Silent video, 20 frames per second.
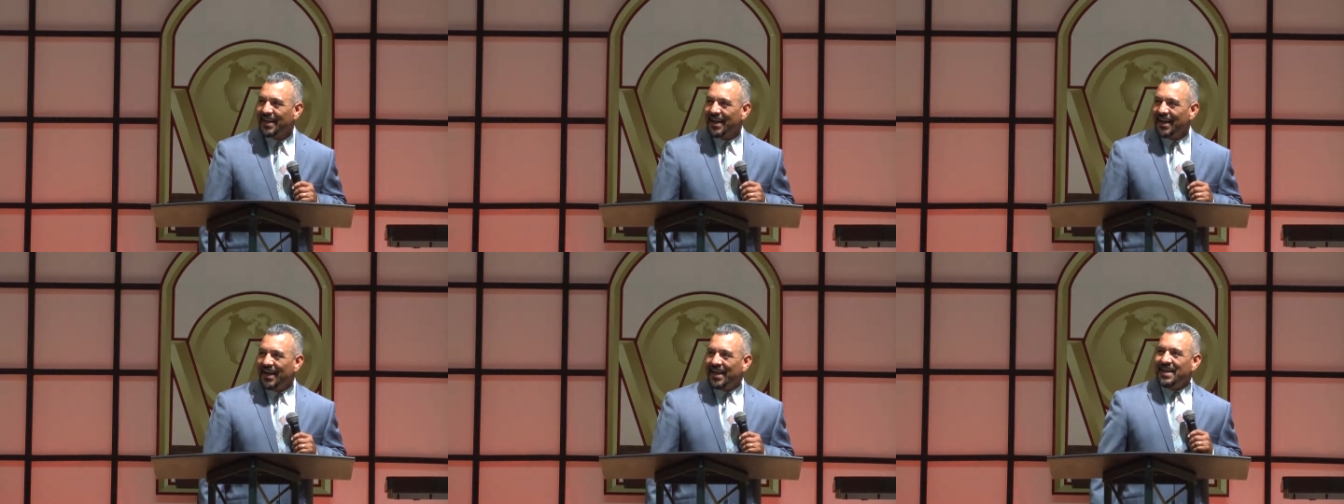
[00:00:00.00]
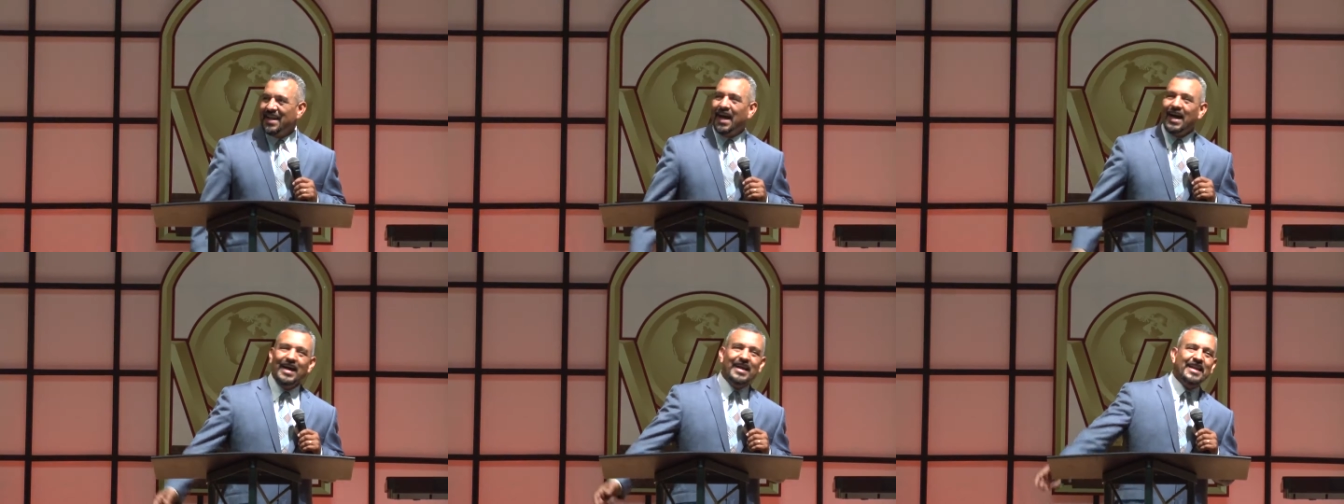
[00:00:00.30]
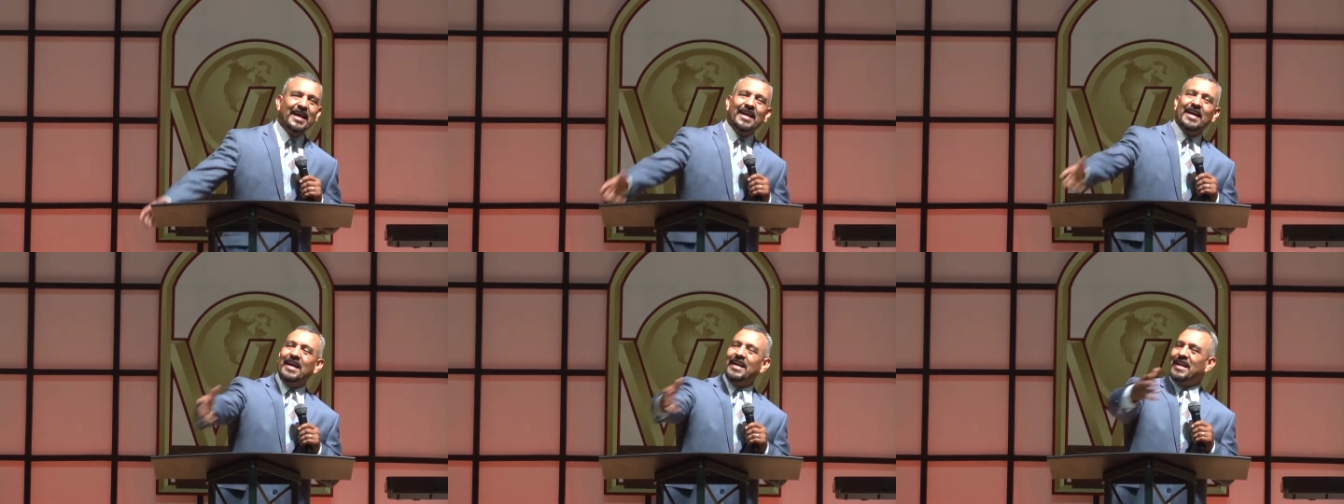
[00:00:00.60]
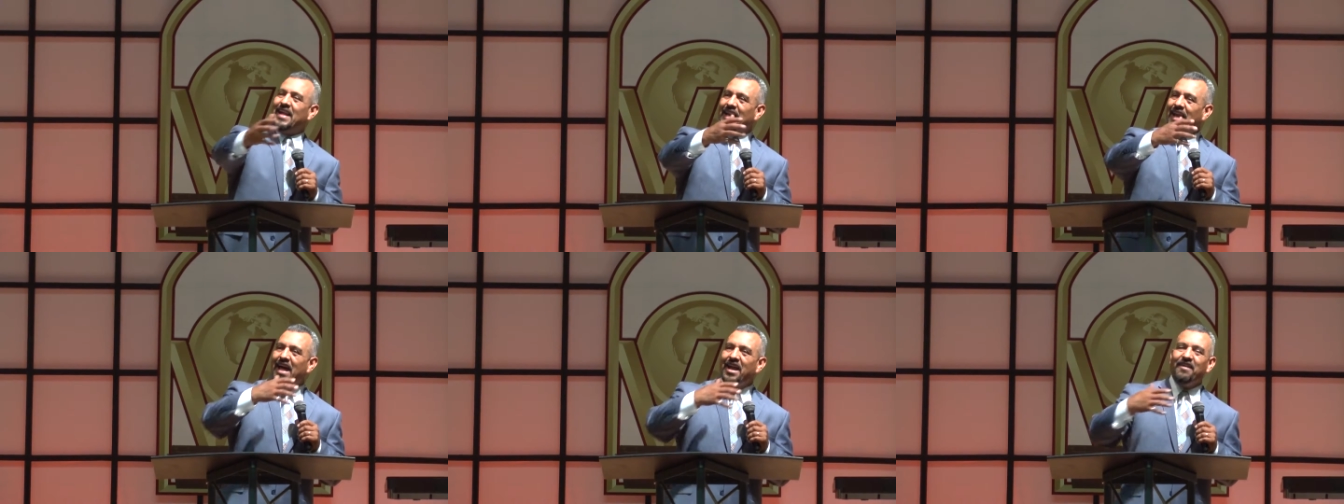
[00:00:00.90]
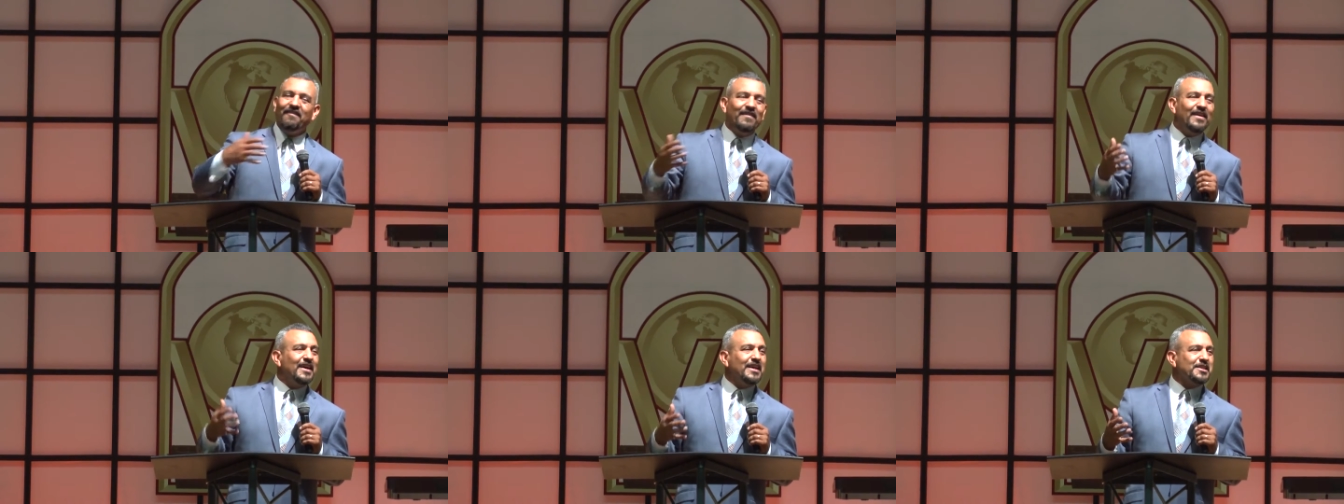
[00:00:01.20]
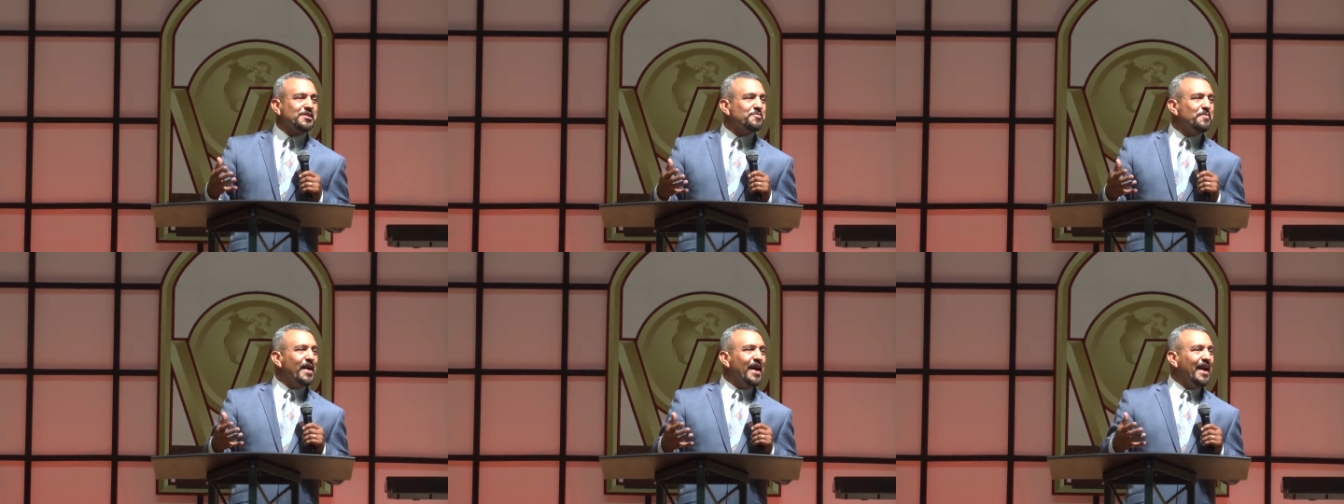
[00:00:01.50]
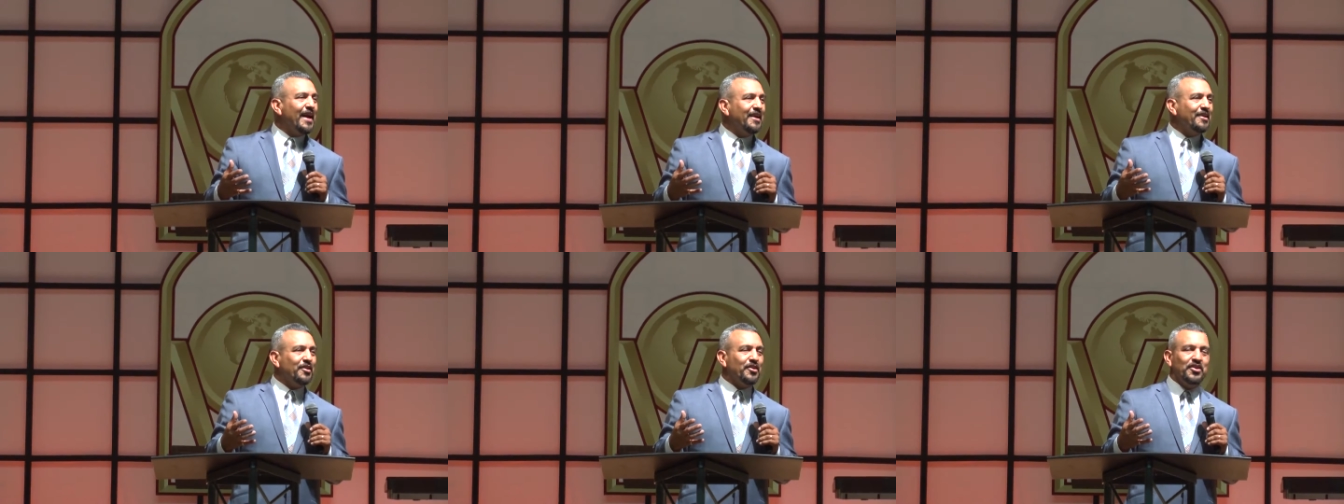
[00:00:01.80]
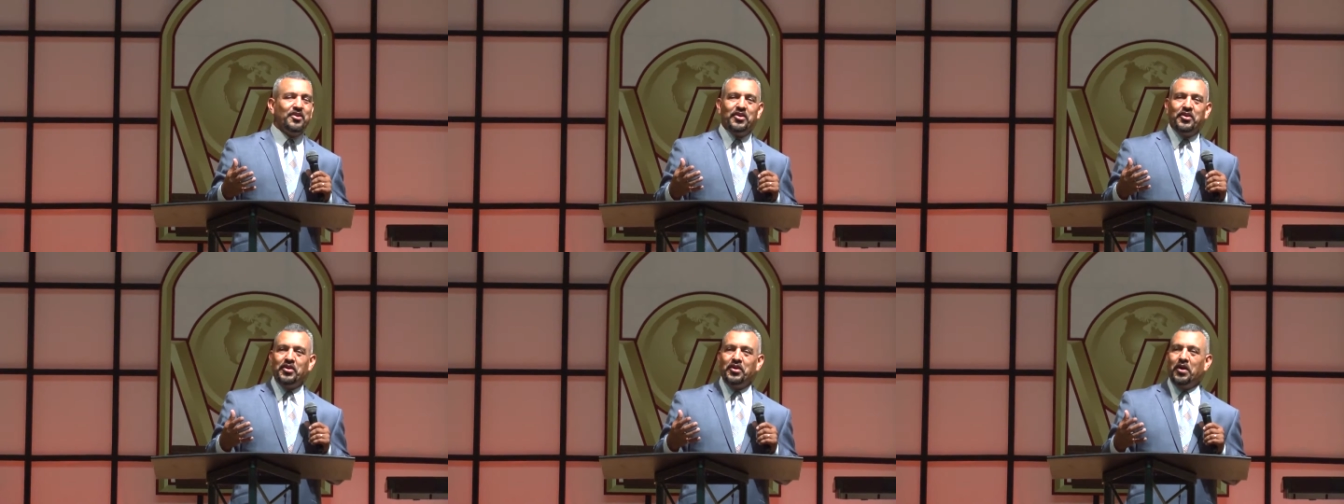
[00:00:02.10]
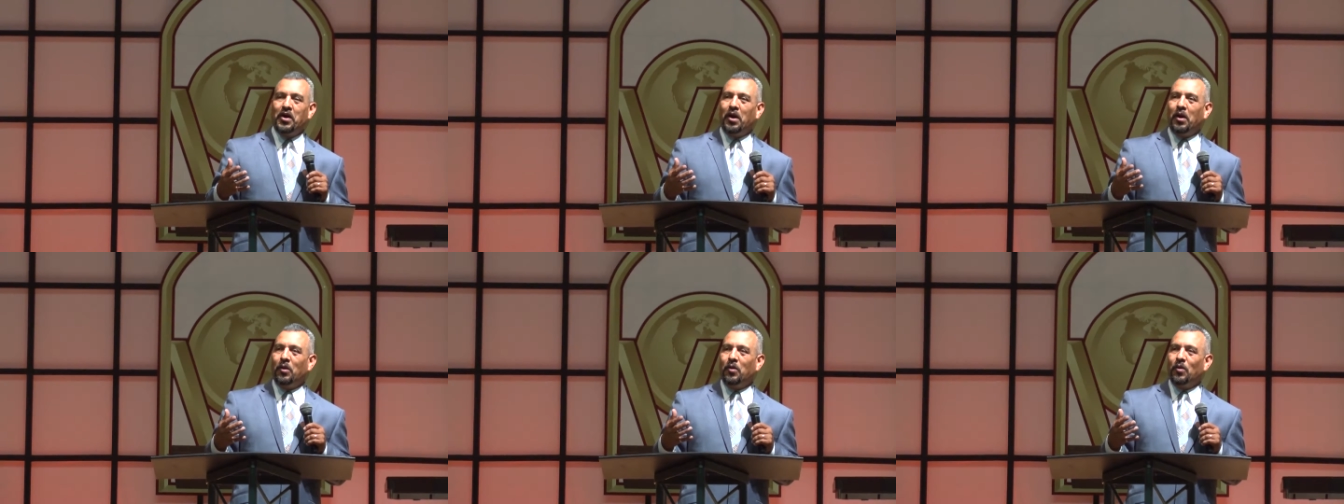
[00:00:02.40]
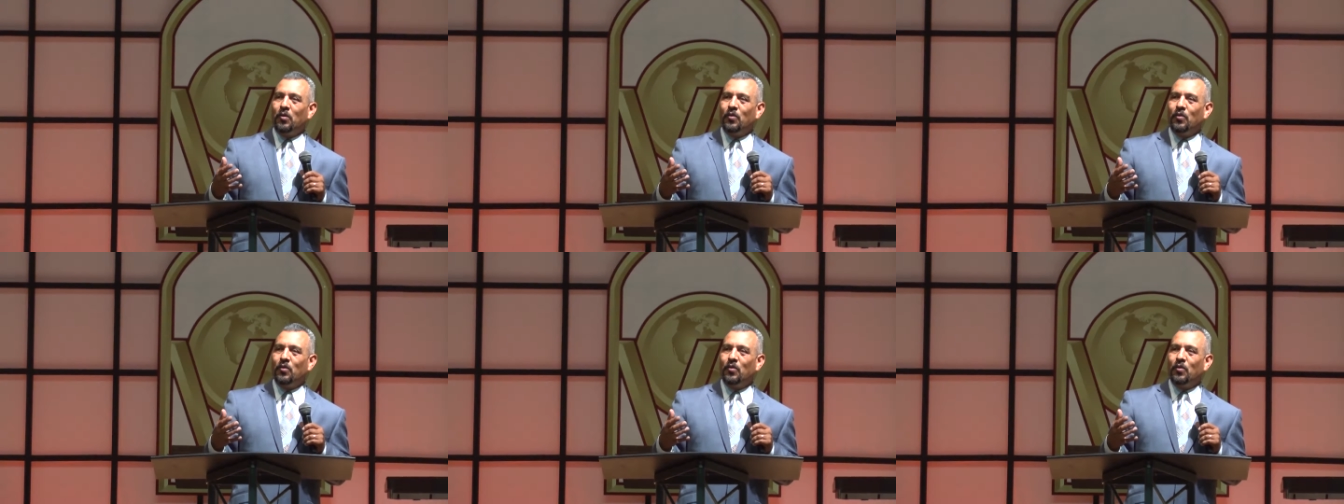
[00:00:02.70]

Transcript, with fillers: And, and, and a lot of us, man, you, you know,